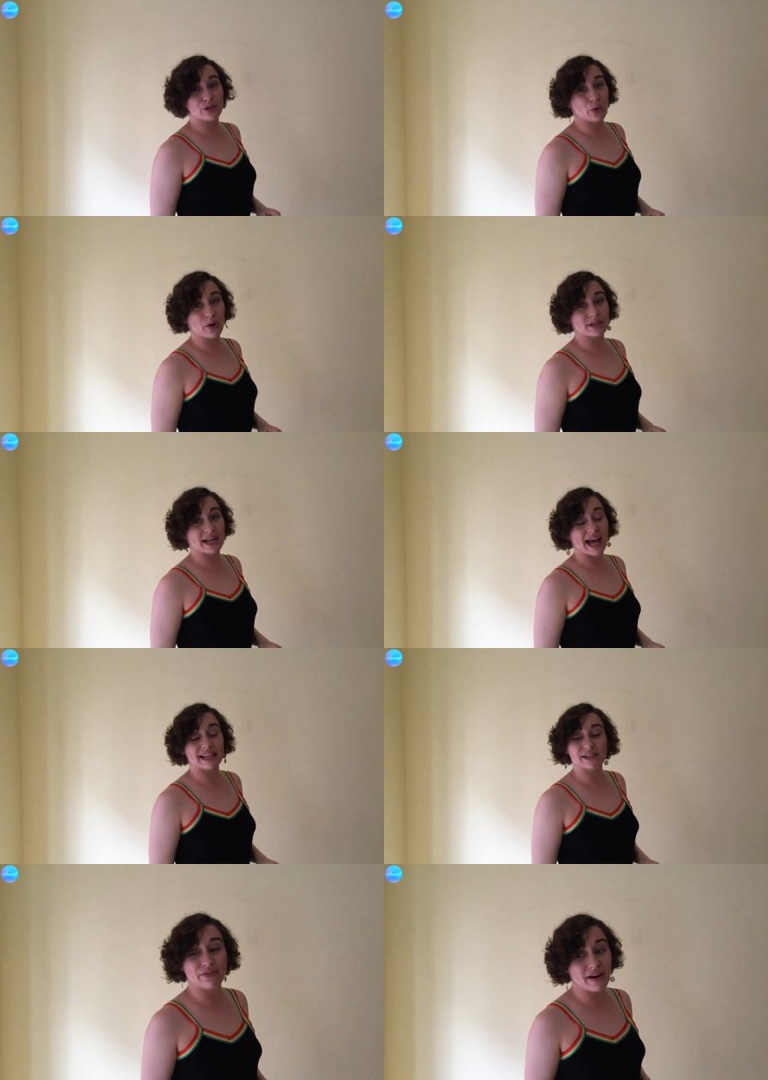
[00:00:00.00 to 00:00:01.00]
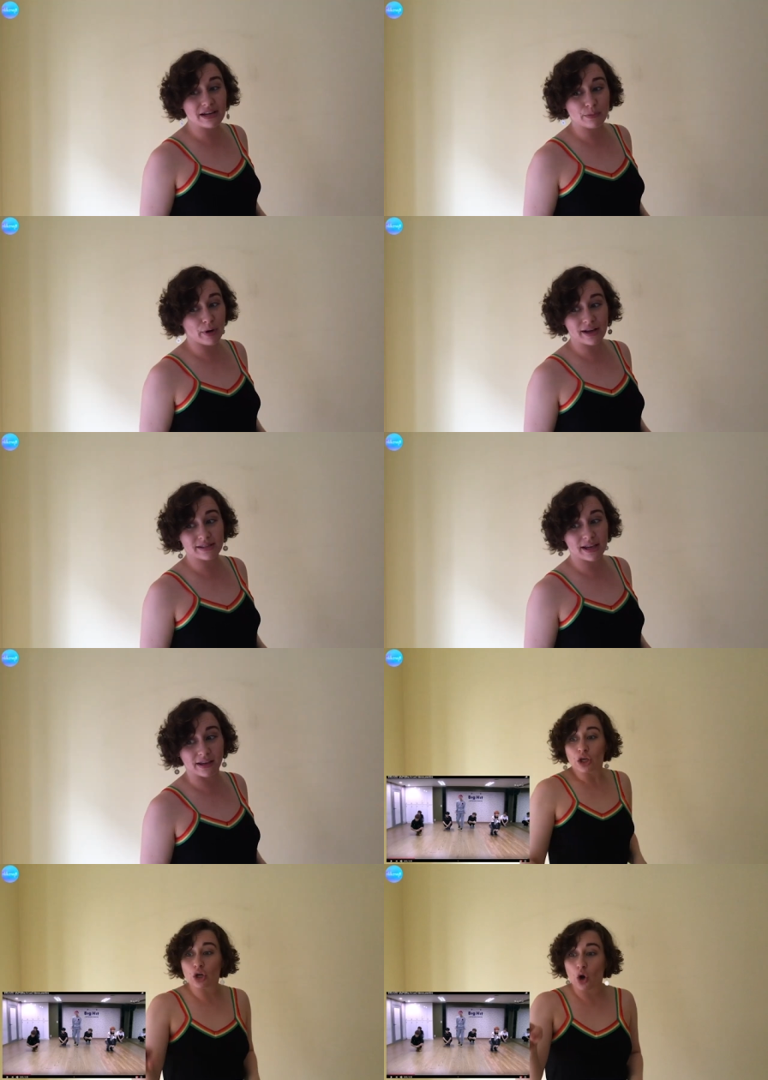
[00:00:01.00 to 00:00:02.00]
short, and it's very
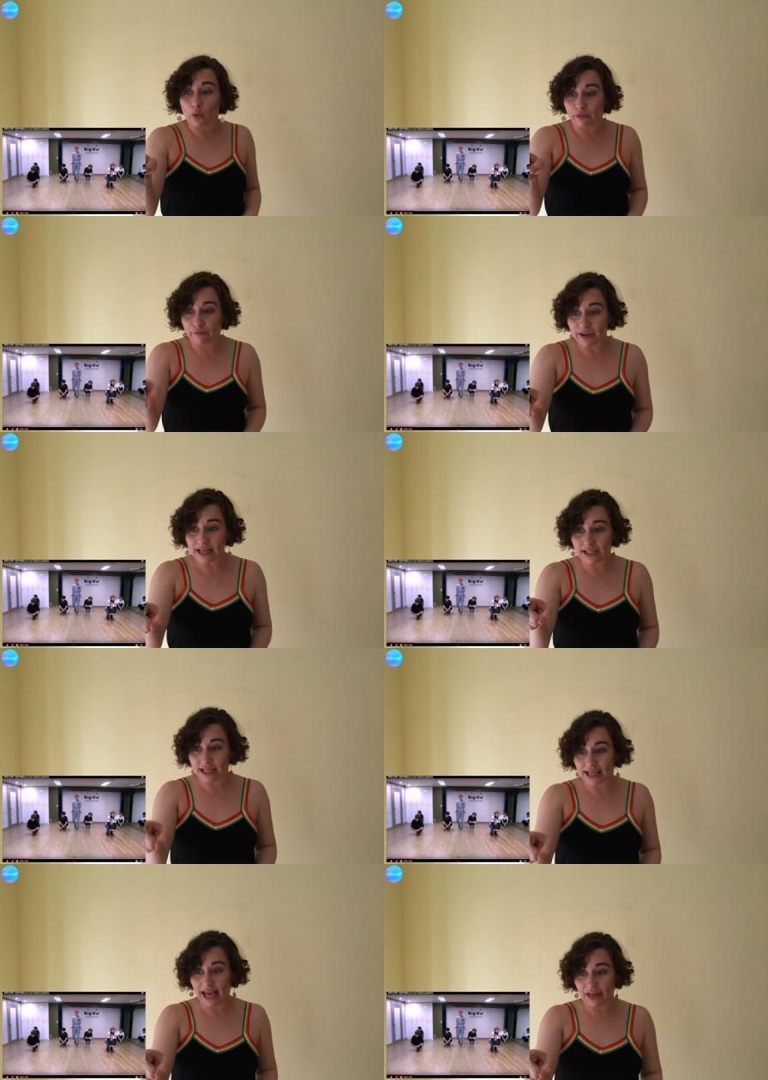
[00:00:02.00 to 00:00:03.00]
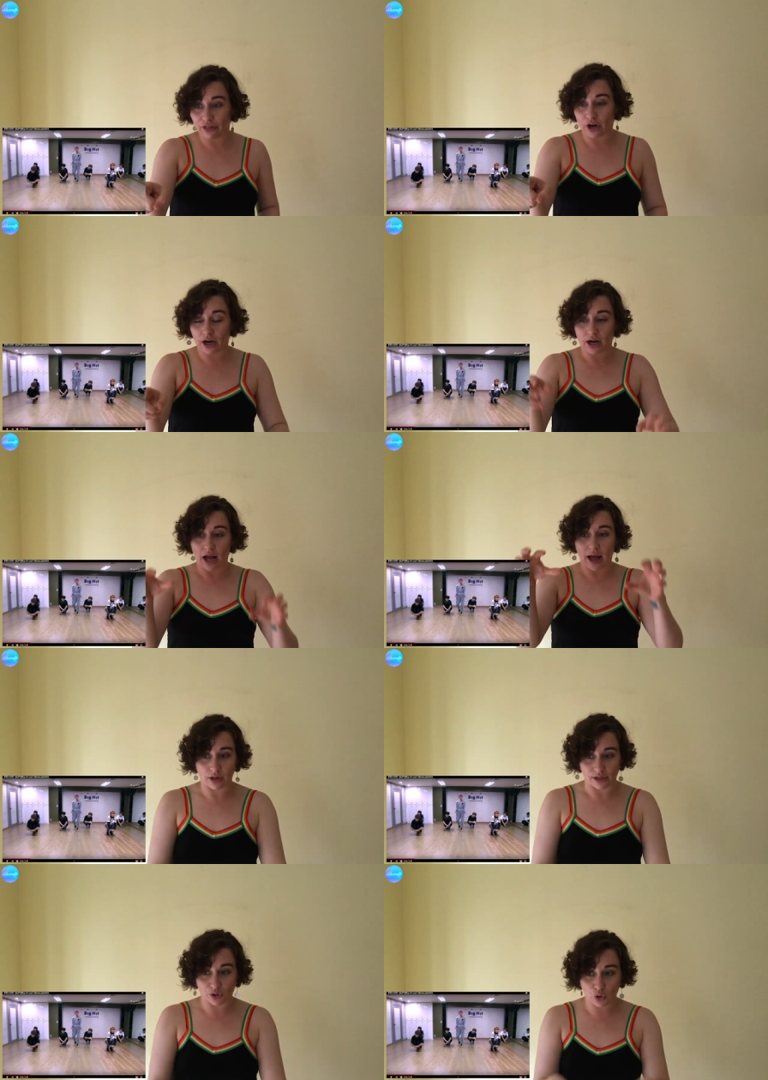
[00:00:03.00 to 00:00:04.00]
depressing. You know, feet together,
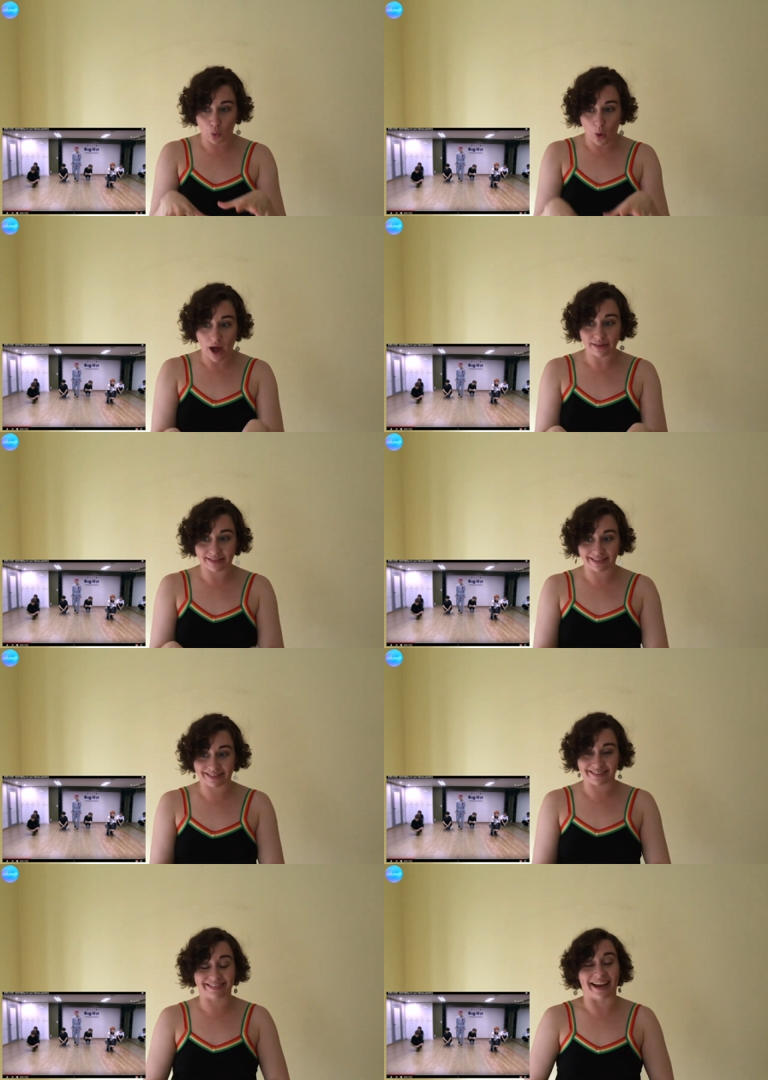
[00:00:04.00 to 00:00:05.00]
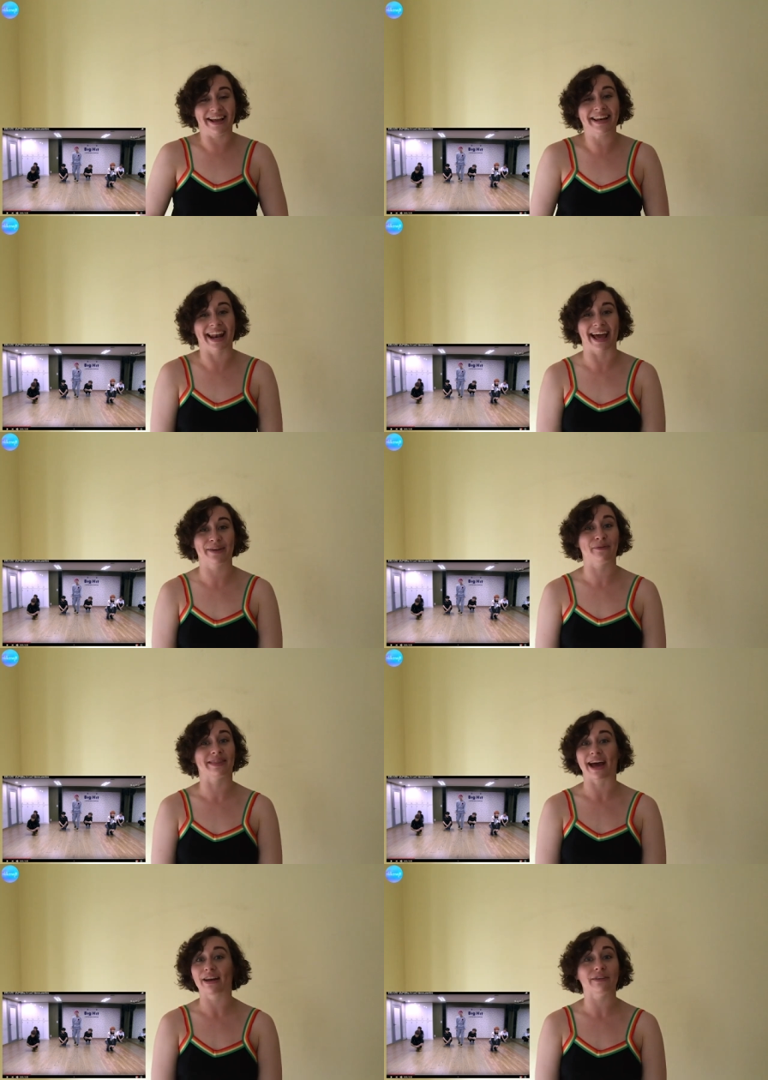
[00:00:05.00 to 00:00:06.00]
a squat, like
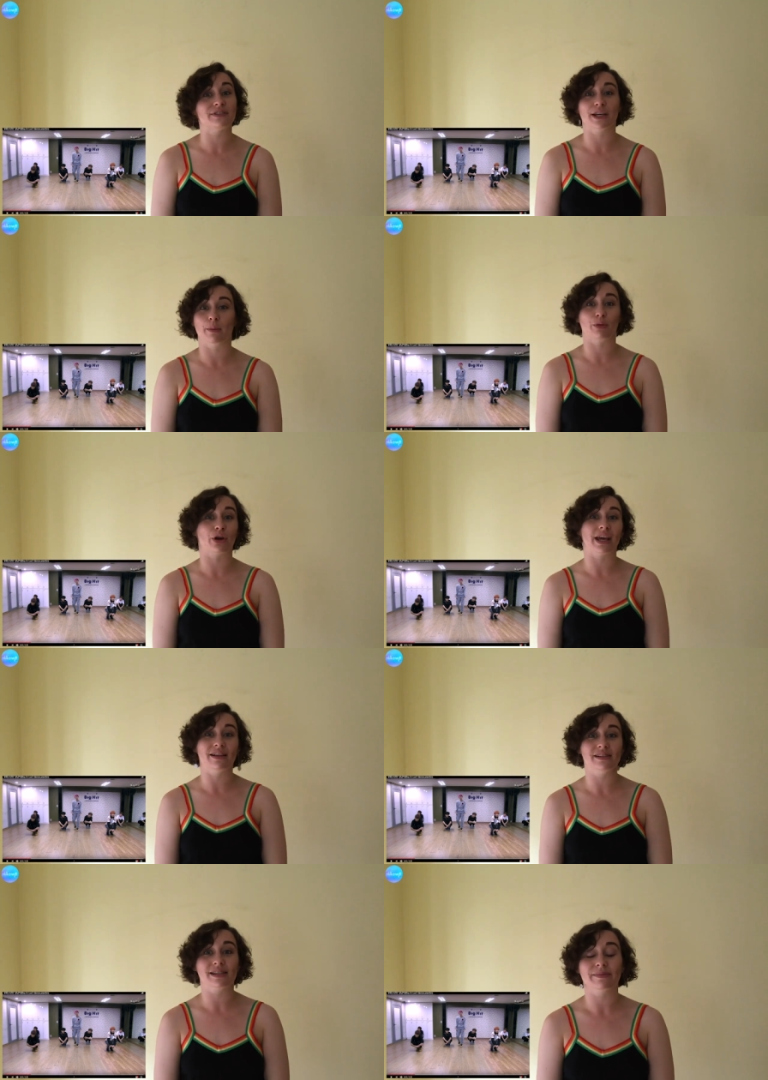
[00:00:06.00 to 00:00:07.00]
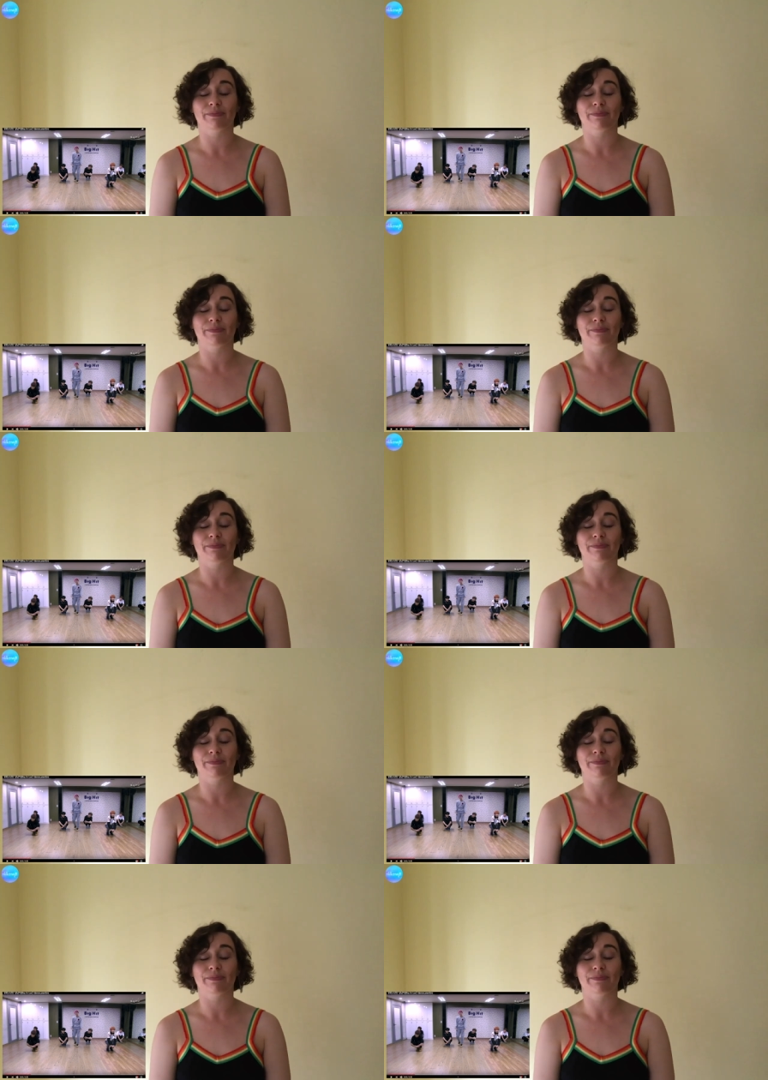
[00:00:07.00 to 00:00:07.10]
without lifting up your heels,